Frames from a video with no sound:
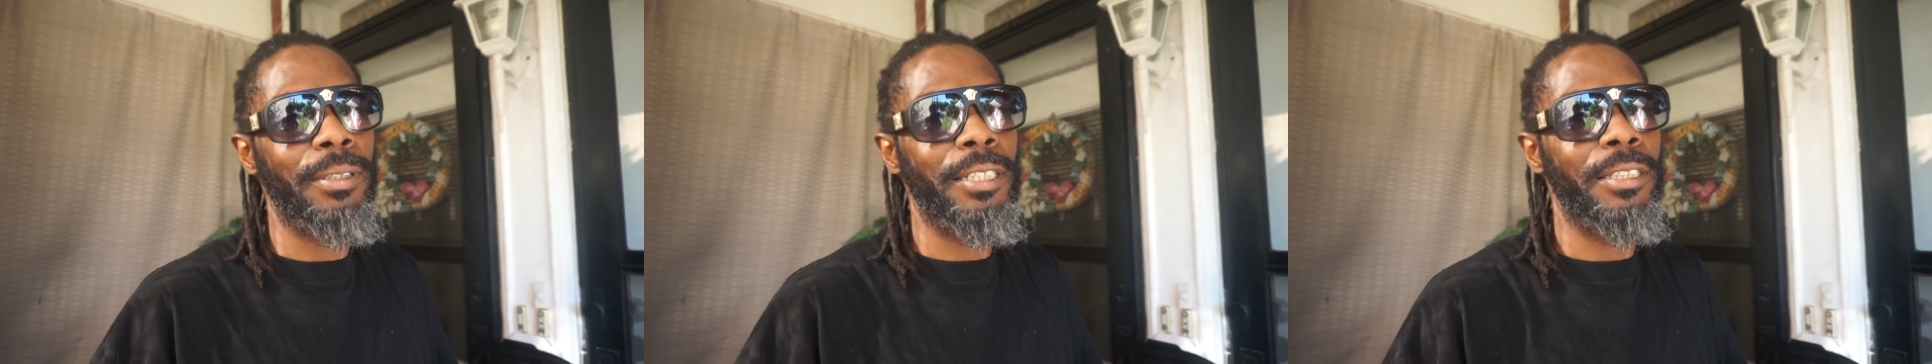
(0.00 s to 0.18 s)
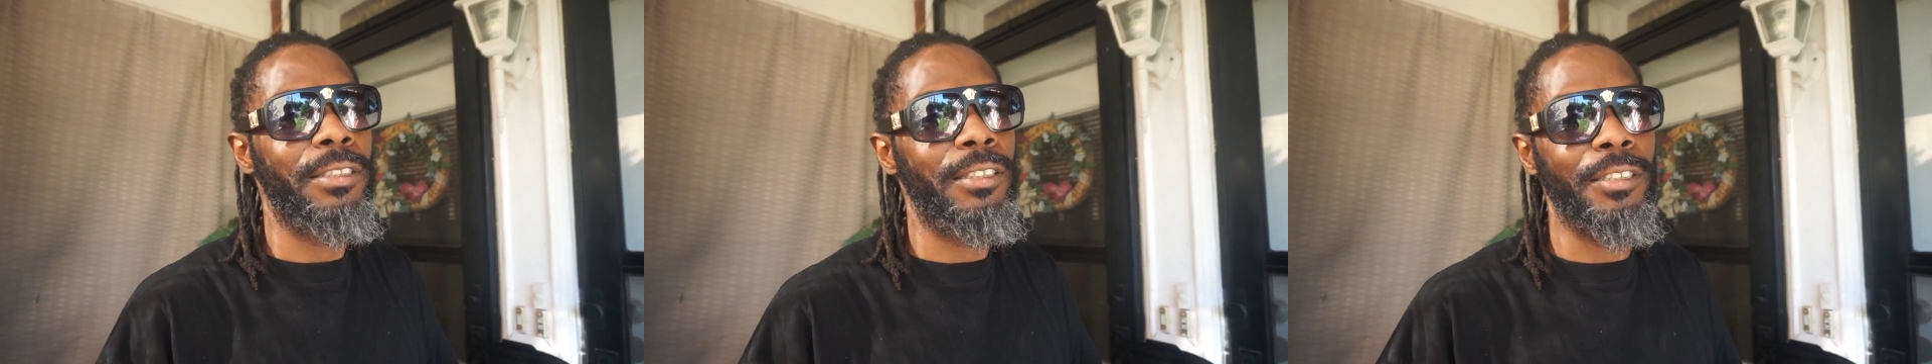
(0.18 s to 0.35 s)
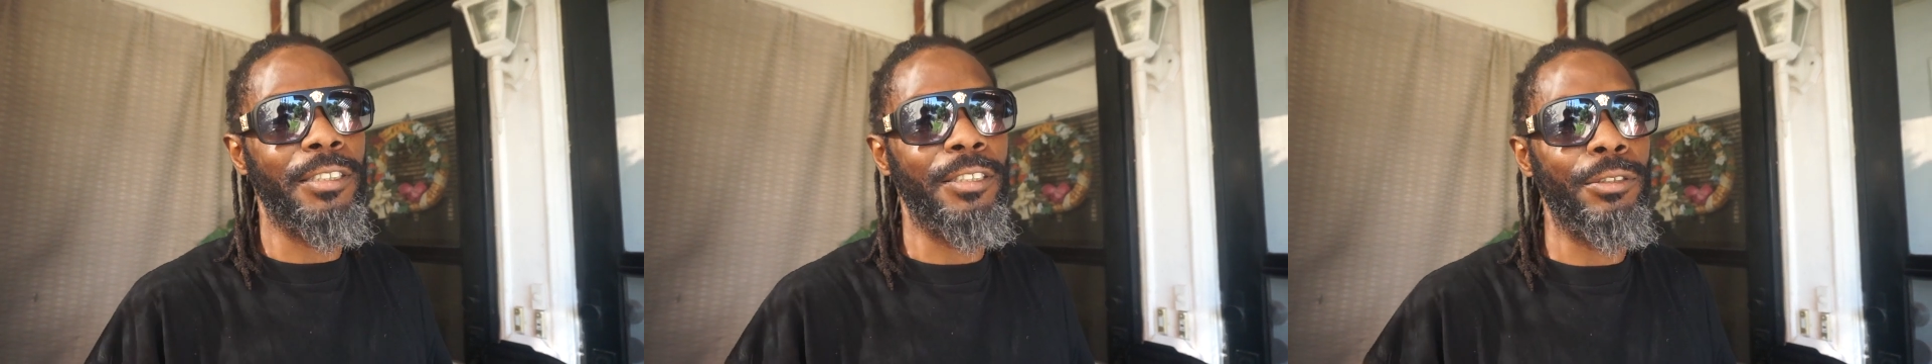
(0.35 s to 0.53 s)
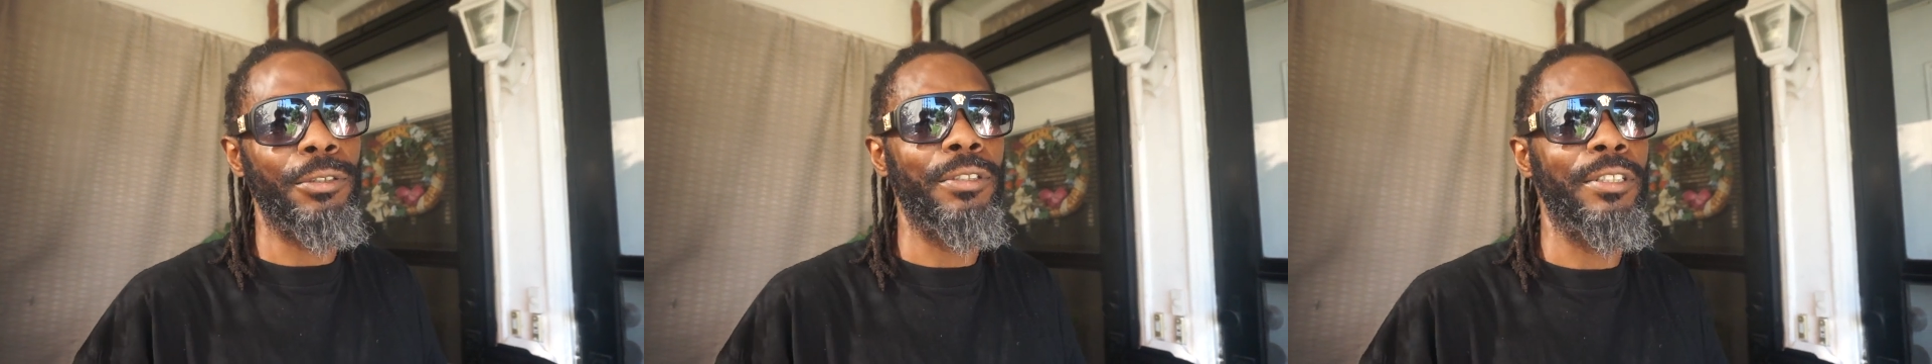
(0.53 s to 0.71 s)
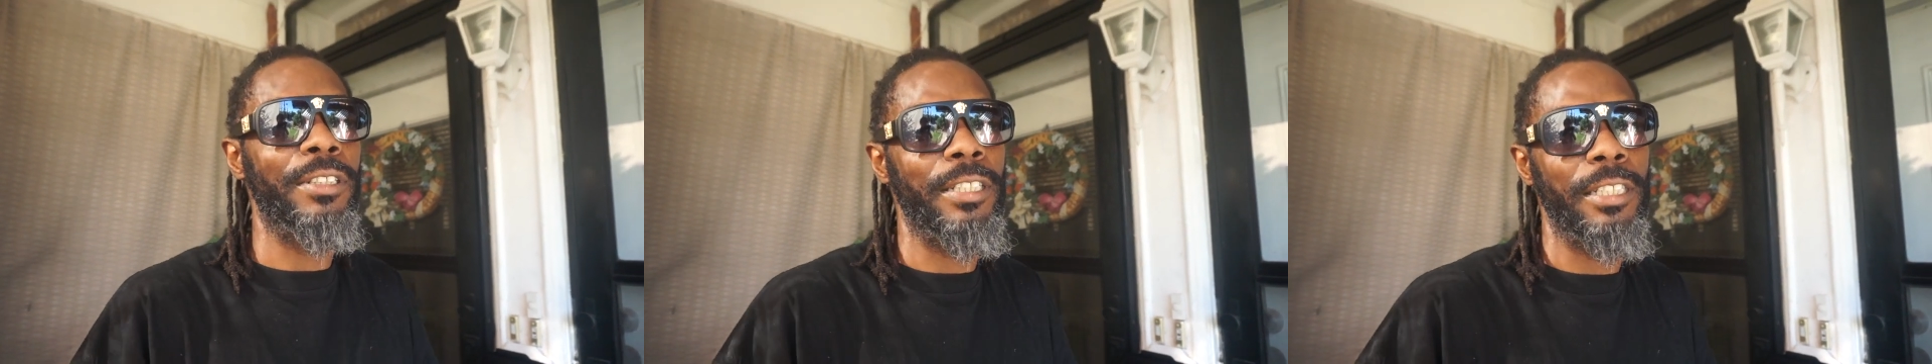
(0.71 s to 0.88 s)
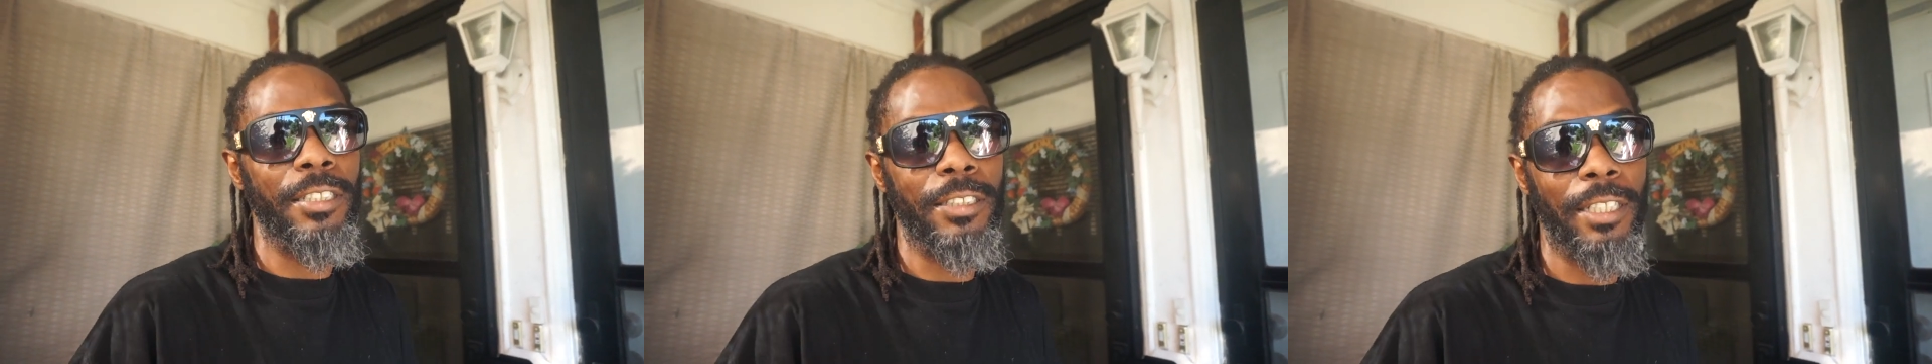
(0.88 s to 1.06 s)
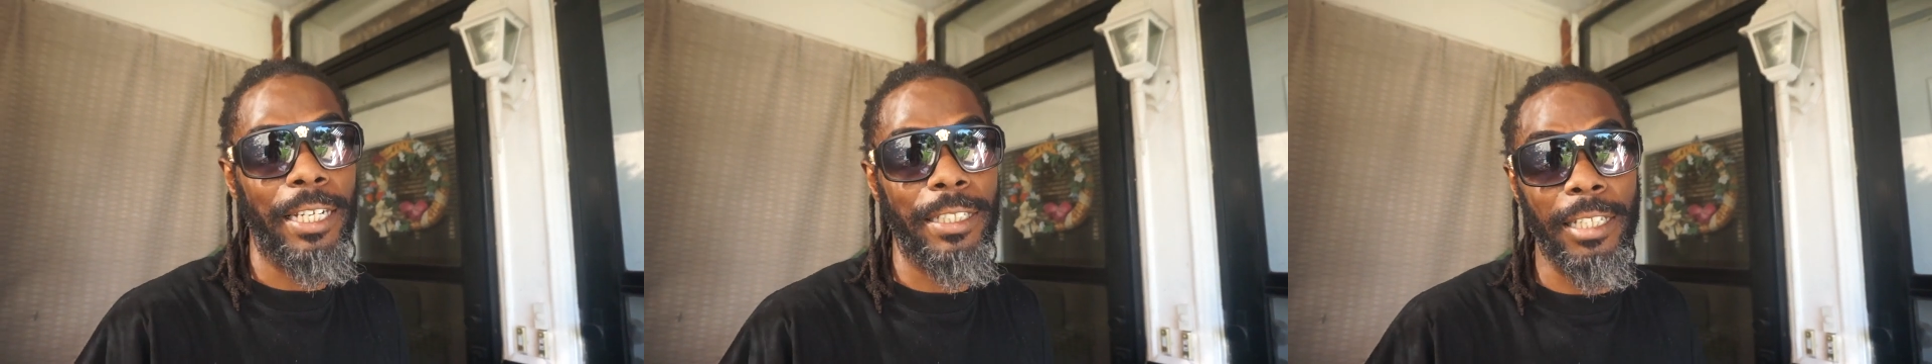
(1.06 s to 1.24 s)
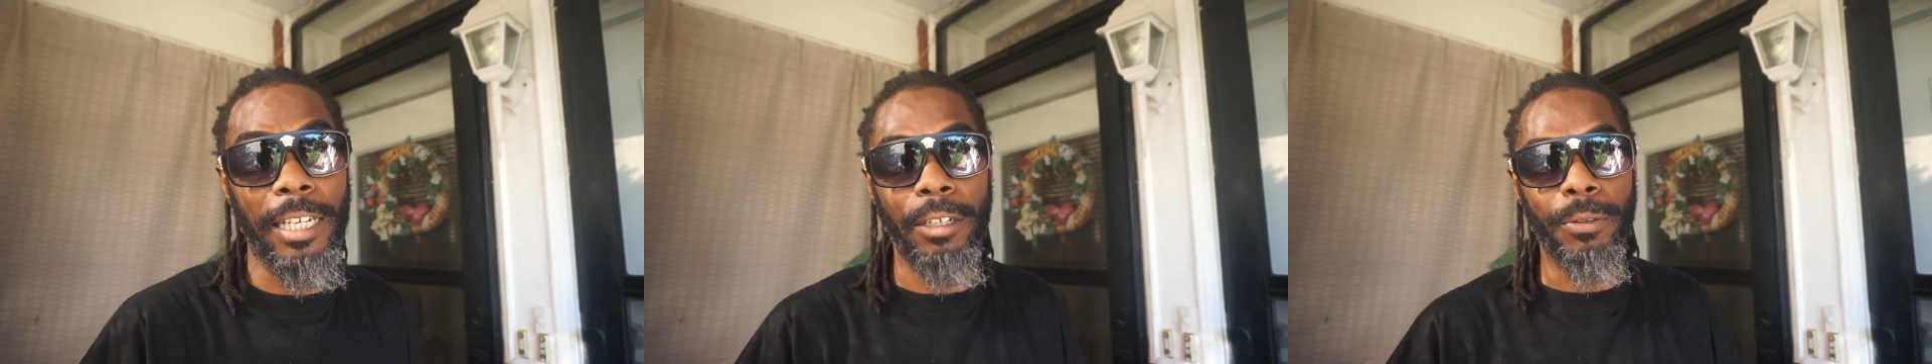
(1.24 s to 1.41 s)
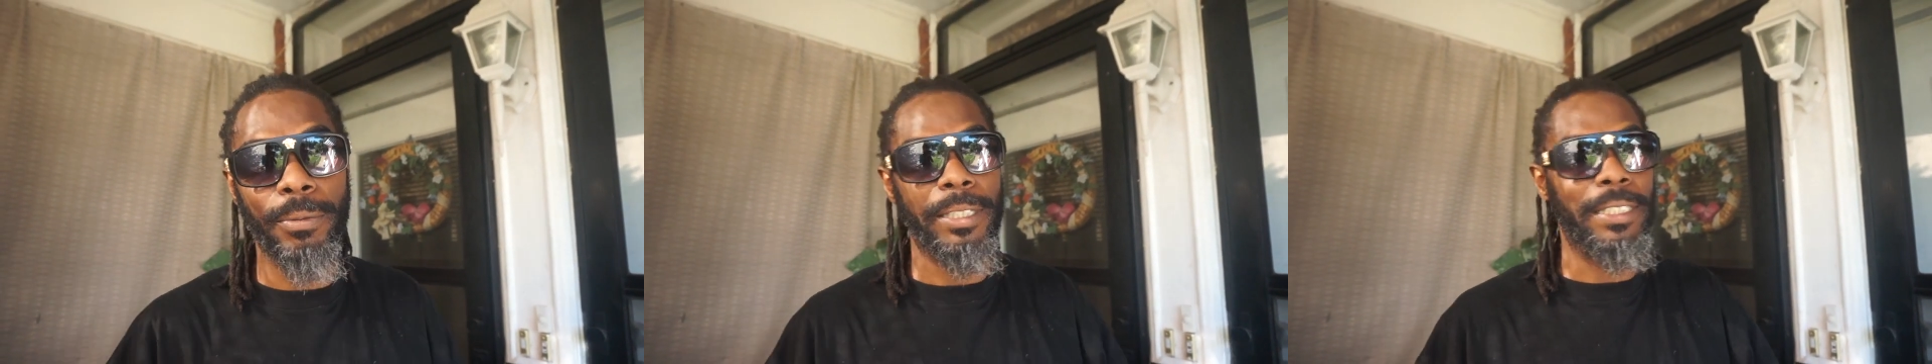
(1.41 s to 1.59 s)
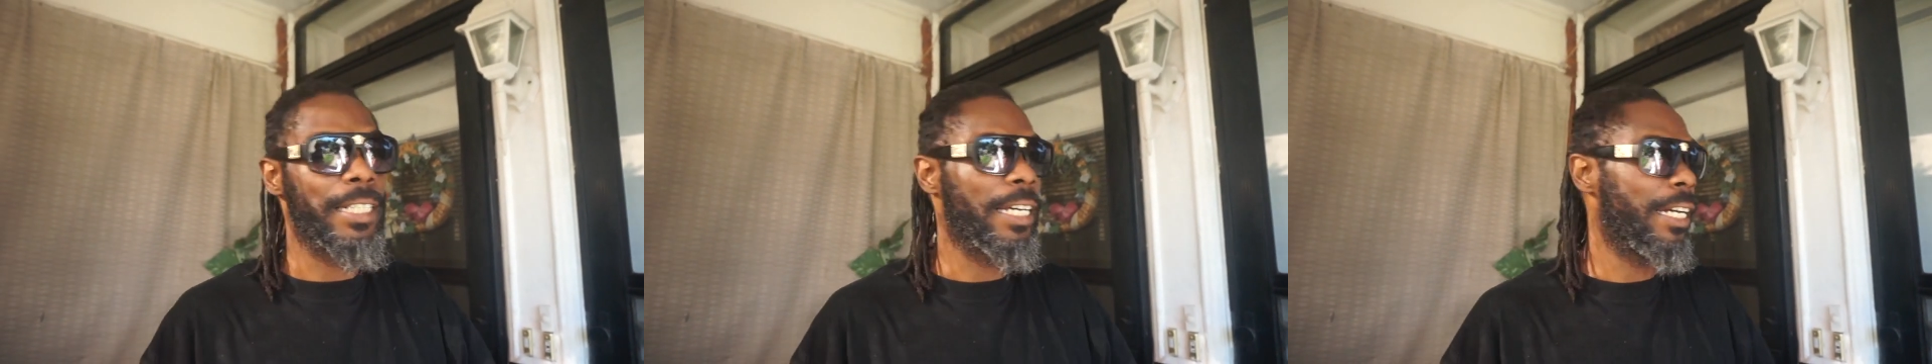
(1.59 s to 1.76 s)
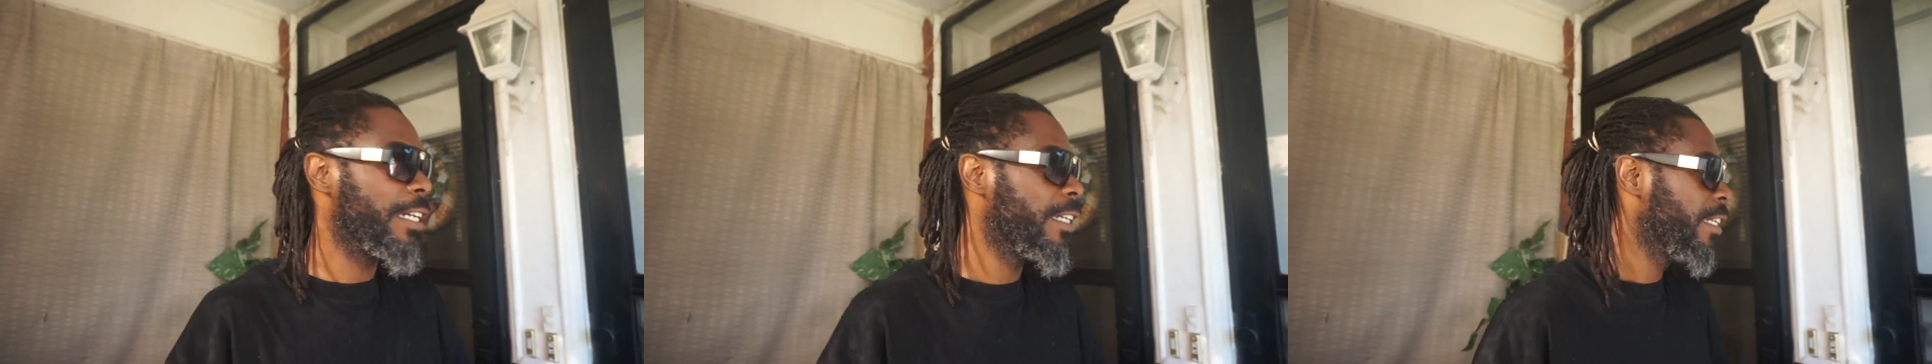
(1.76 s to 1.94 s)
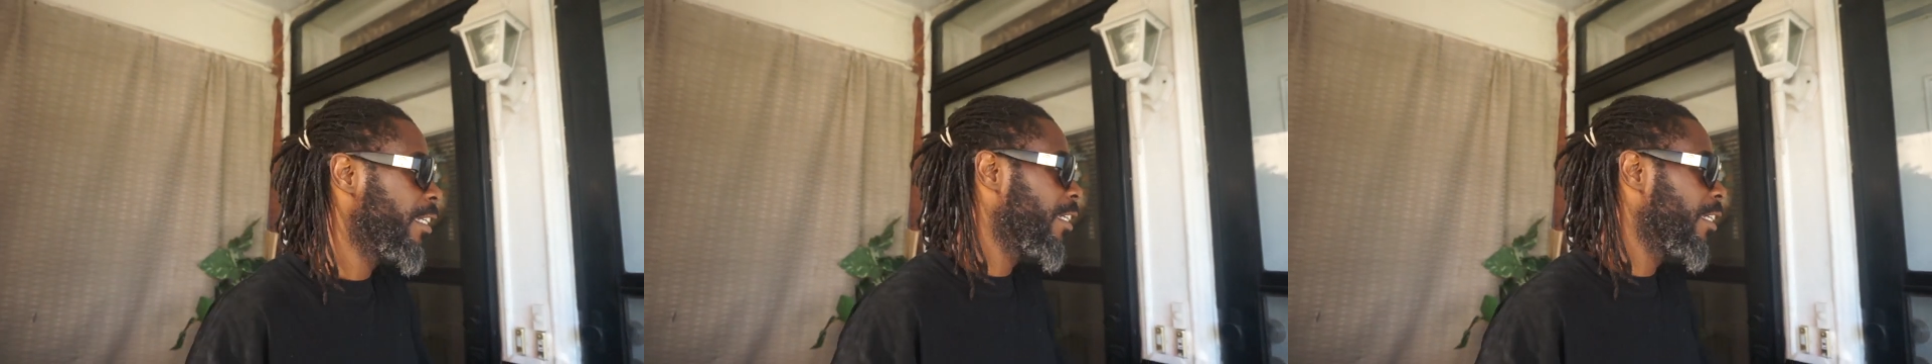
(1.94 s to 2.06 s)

places and doing things like that or whatnot.